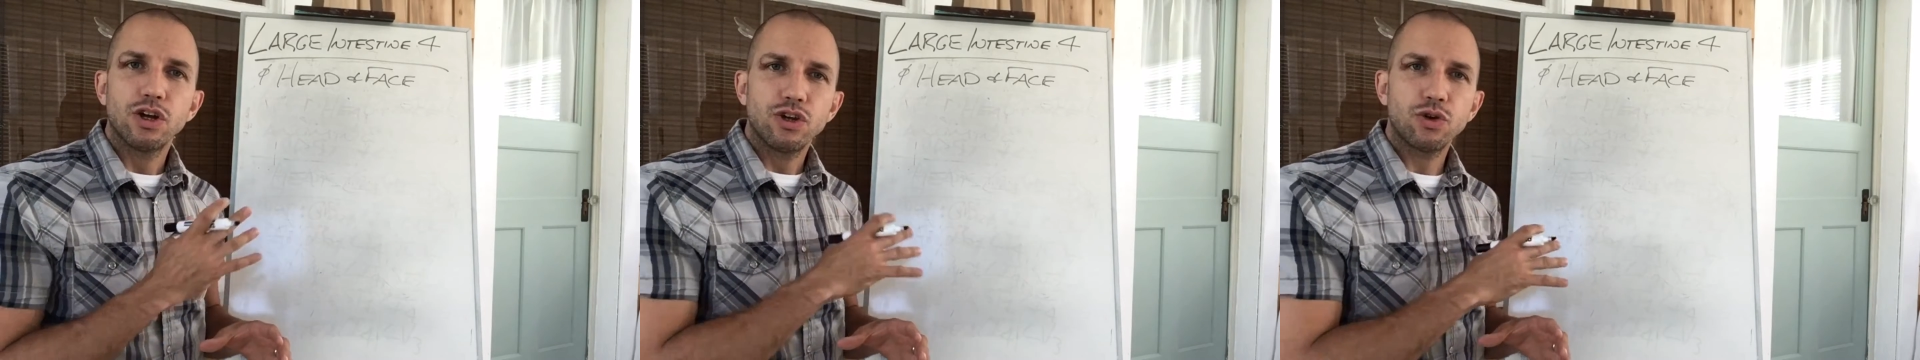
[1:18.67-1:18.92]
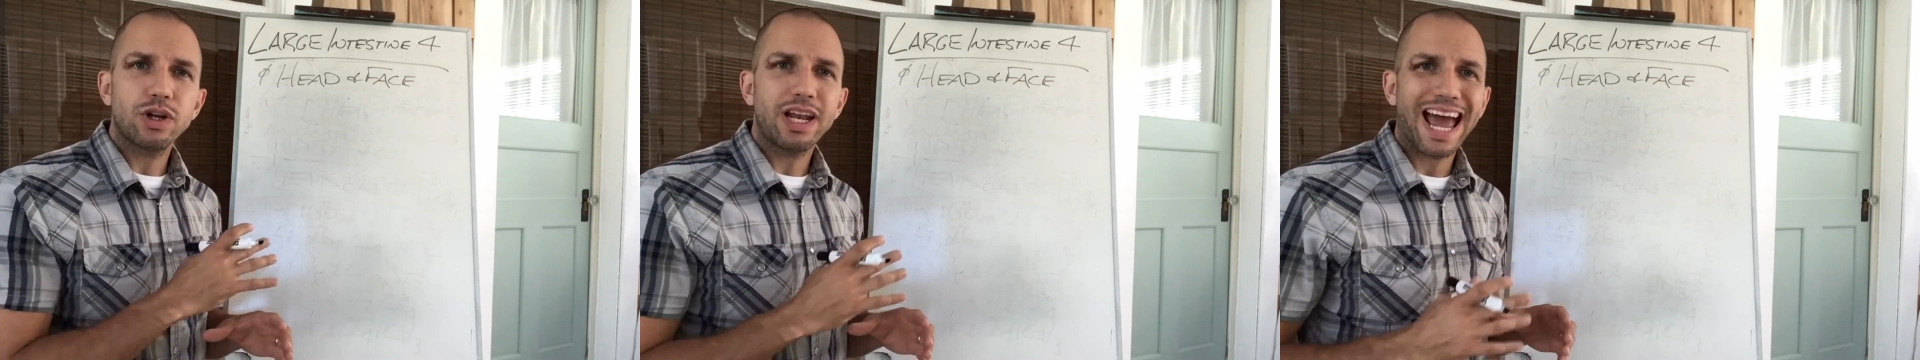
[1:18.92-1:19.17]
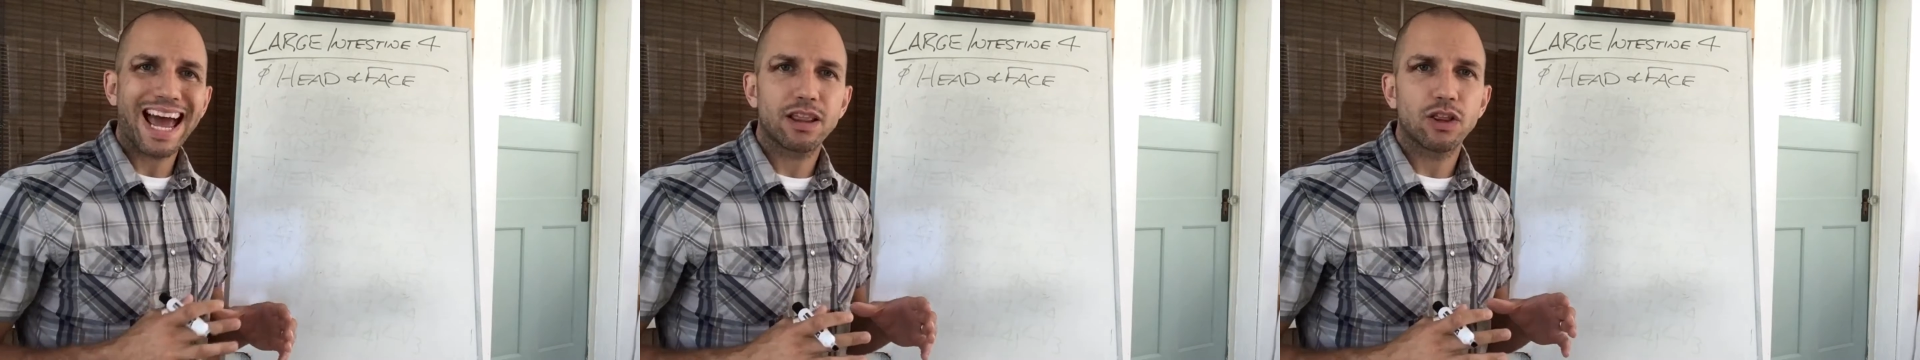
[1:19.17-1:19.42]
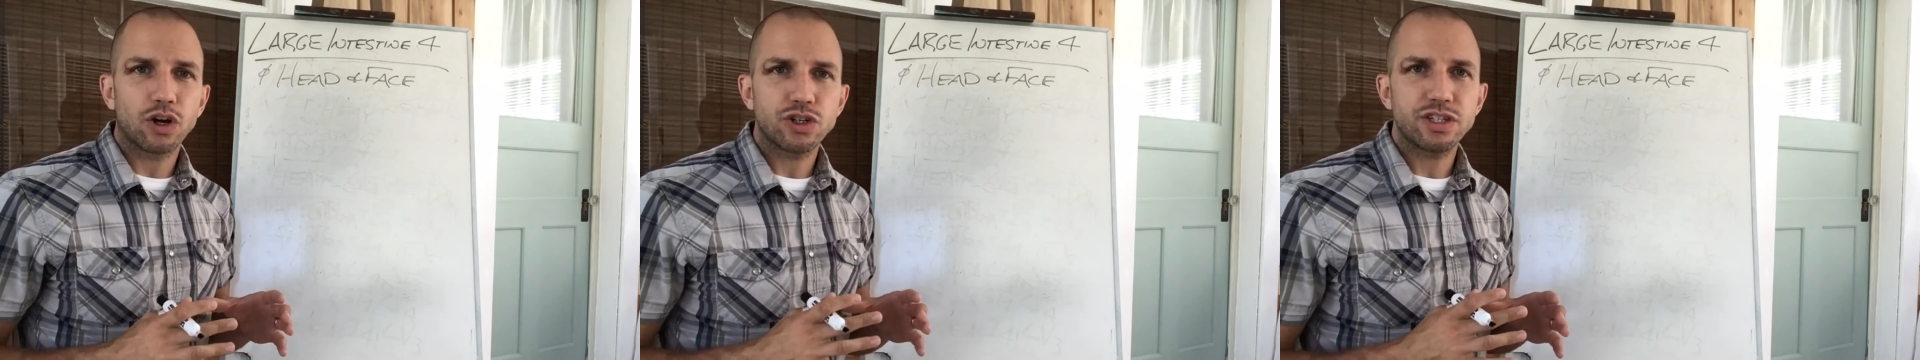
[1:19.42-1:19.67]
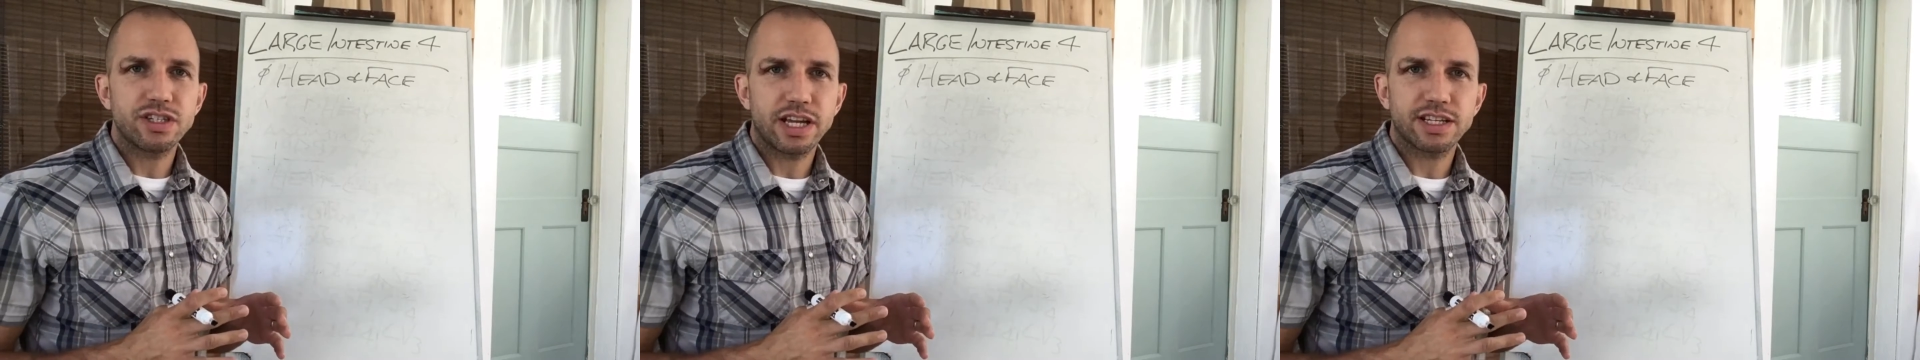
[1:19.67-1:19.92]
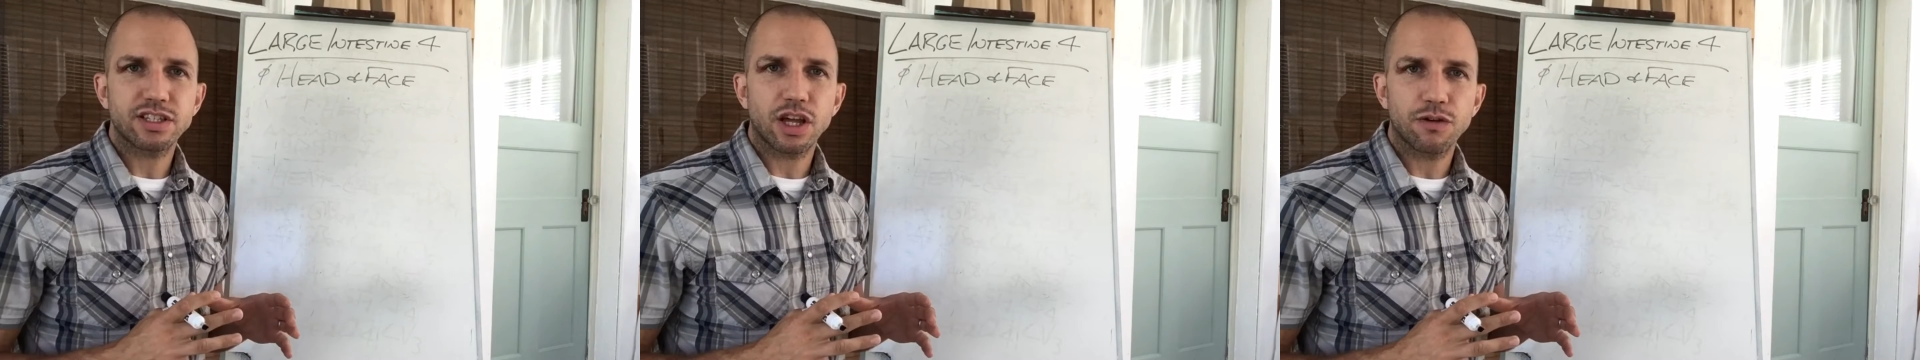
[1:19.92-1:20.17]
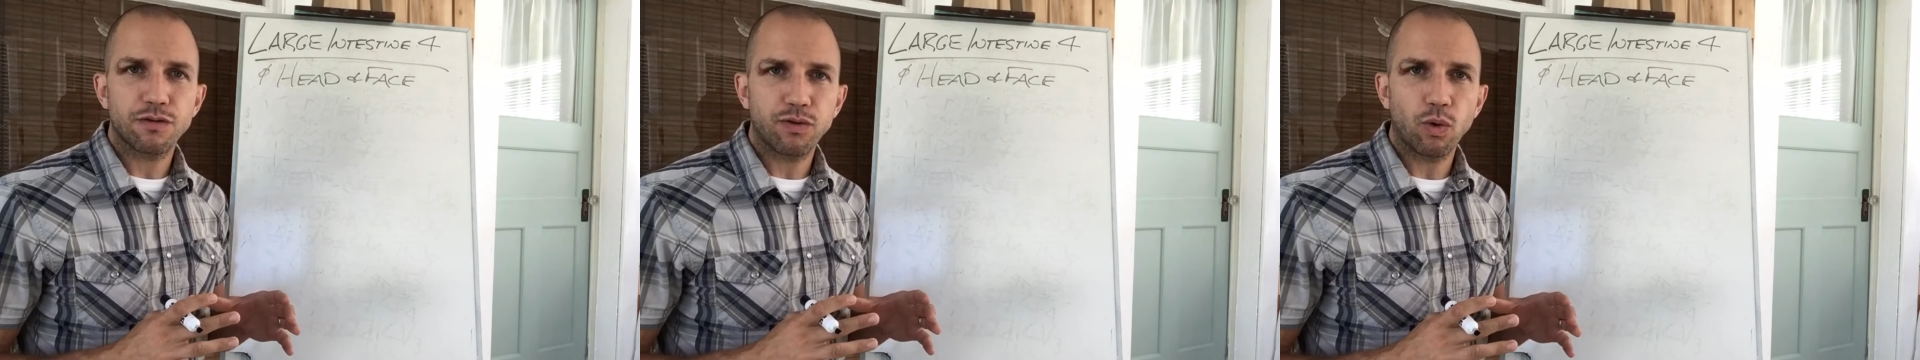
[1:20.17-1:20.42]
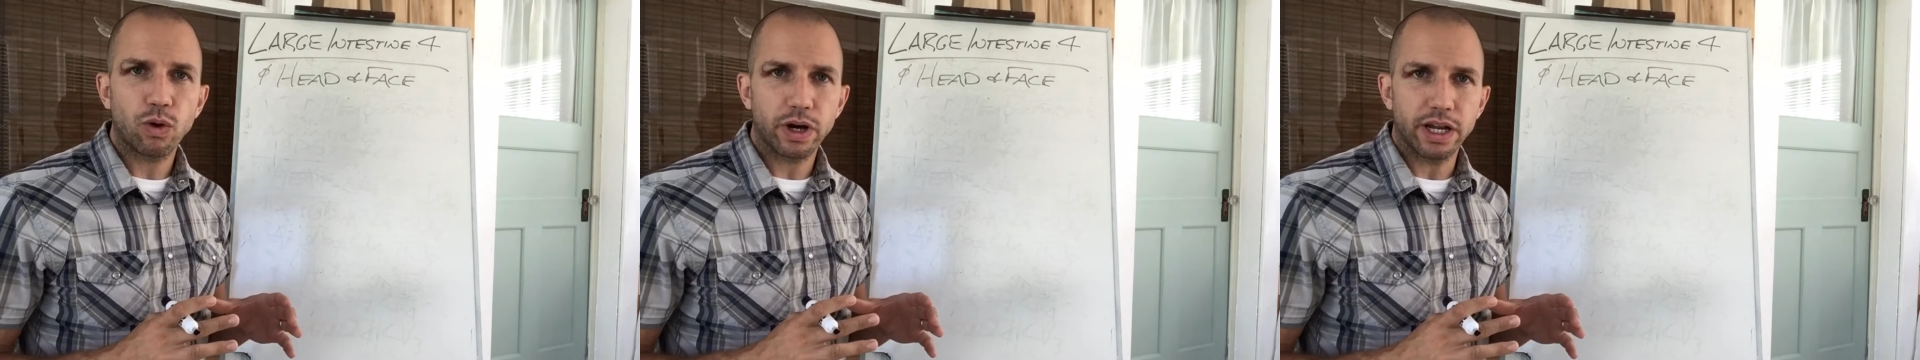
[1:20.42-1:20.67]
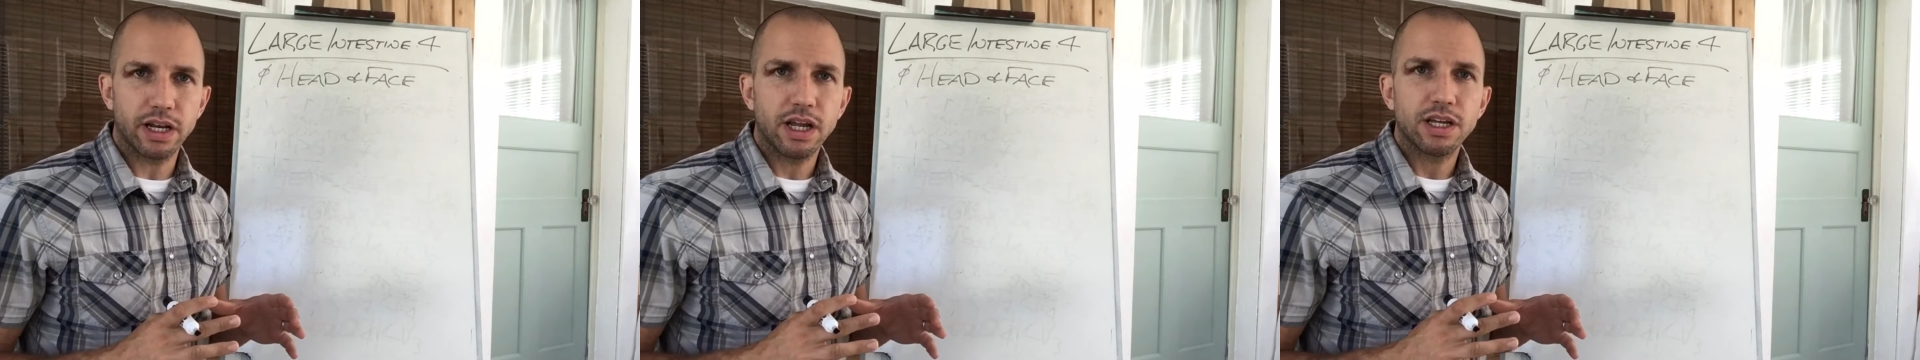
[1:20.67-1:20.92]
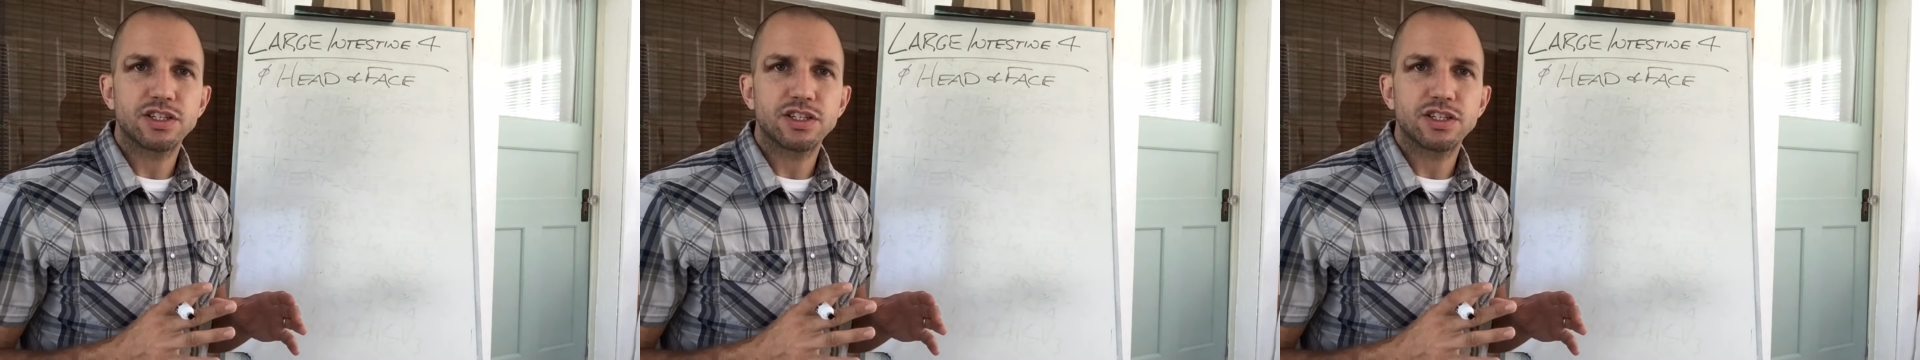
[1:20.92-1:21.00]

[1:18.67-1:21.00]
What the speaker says: you can add large intestine 4 in